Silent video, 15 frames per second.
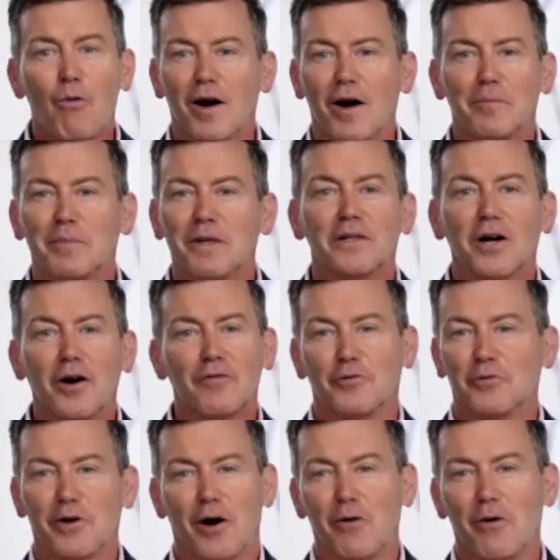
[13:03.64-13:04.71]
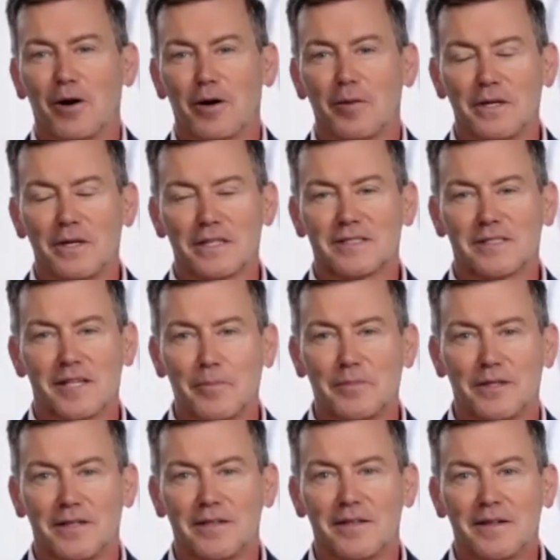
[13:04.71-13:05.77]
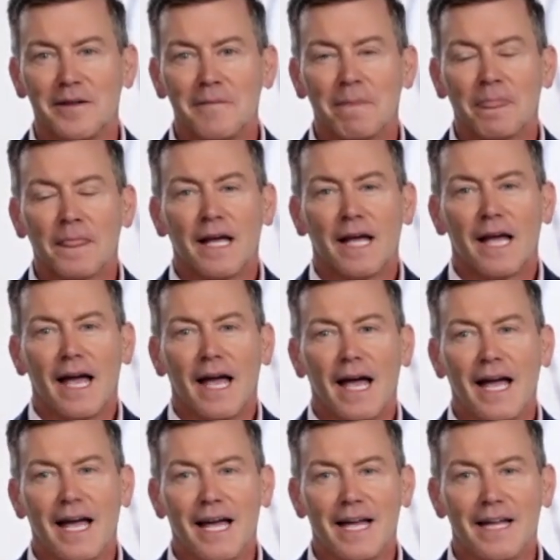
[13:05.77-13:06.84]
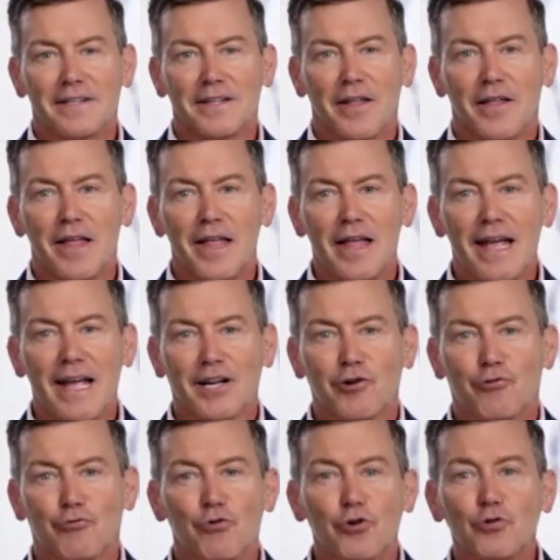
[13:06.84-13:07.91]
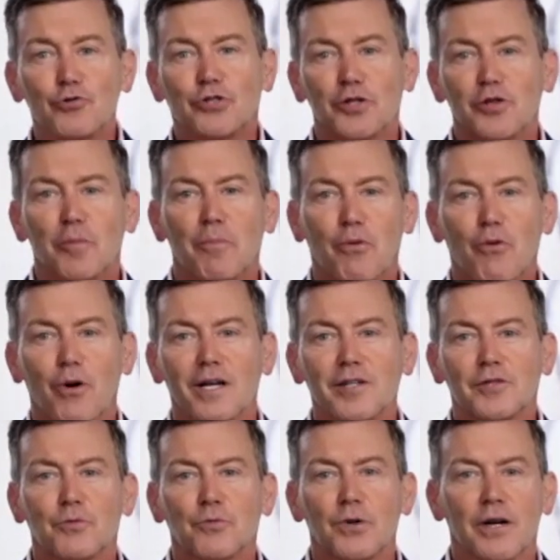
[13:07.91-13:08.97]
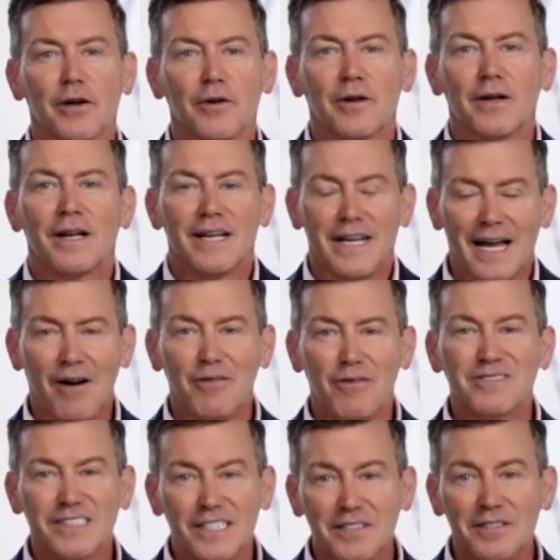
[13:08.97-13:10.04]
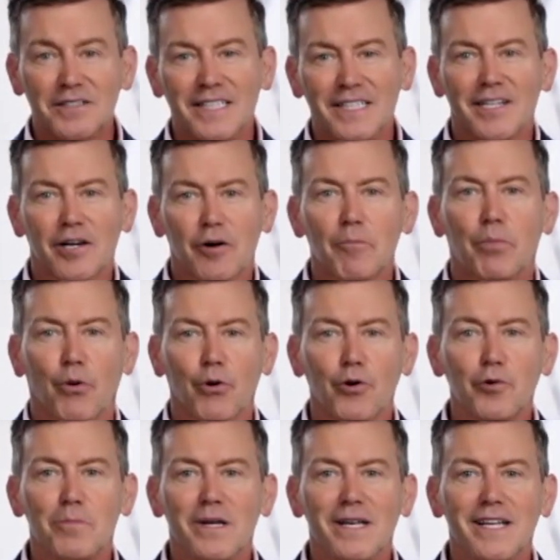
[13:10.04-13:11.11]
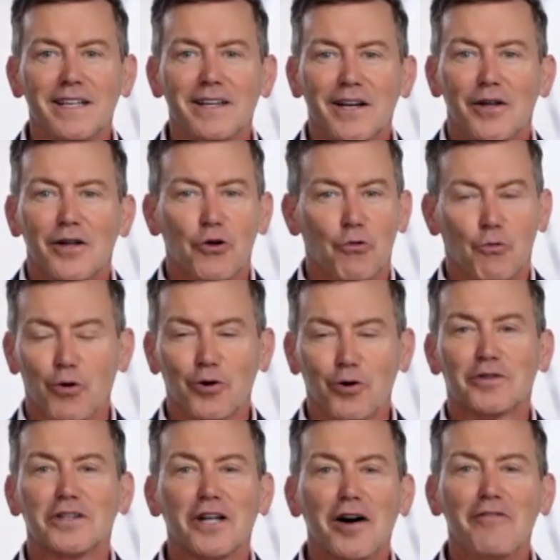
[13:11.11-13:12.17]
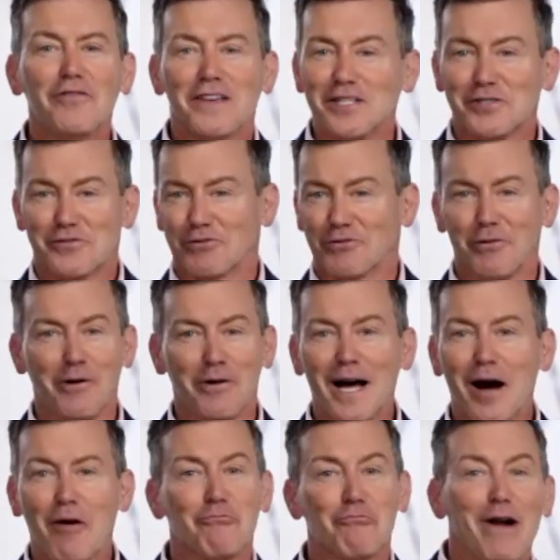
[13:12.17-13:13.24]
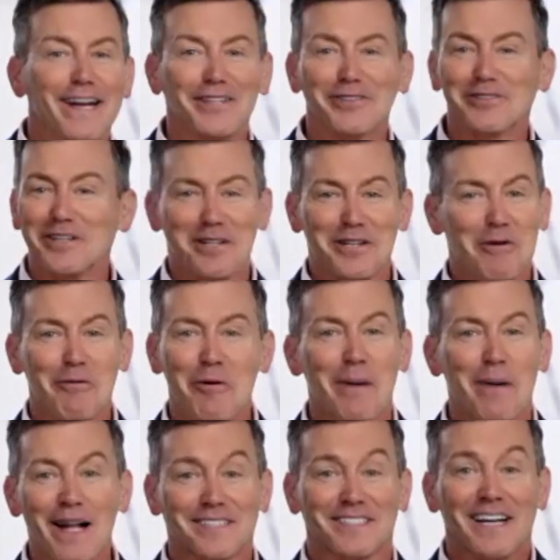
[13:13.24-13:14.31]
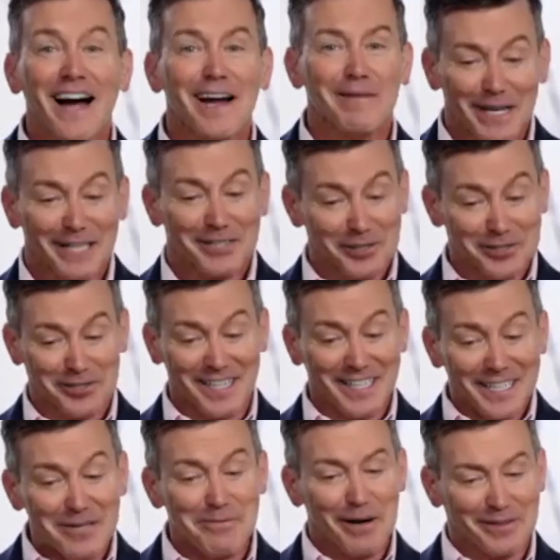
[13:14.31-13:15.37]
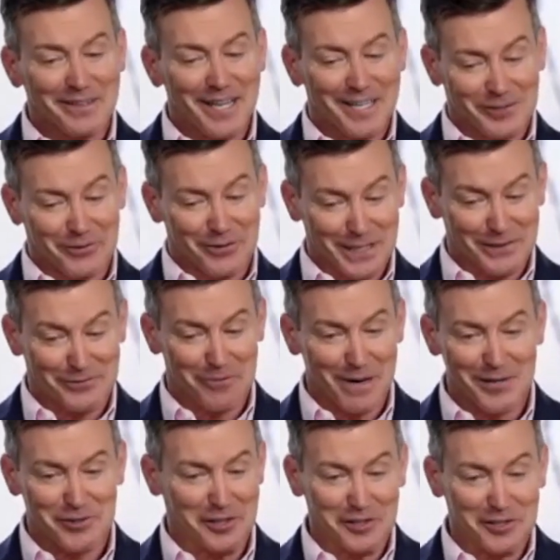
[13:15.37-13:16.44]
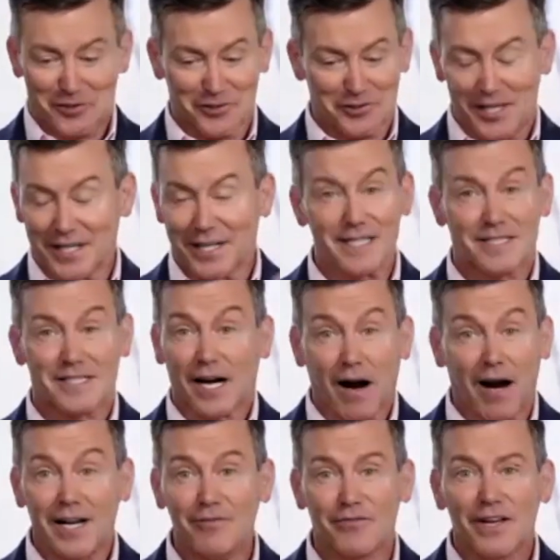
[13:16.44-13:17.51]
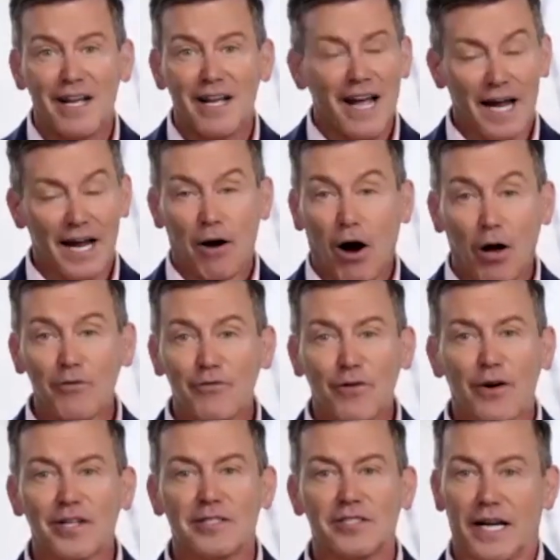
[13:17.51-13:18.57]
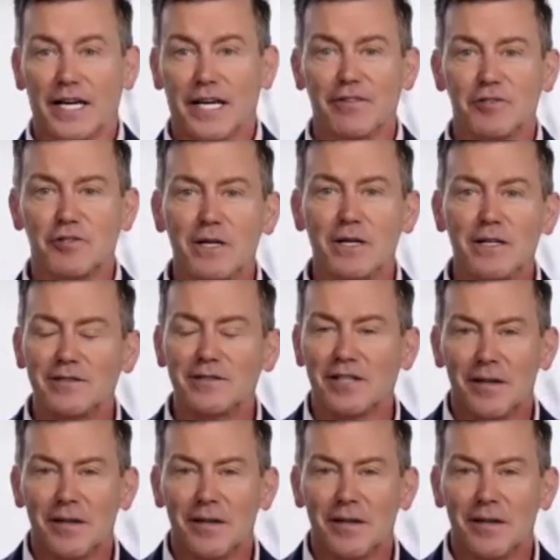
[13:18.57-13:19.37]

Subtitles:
to be loved. We all want to be accepted. And it grew to the point where now literally in our board meeting, the word love is thrown out regularly and no one bats an eye. Like, just think about that transformation. It's just like, it's kind of in all of our executives meetings,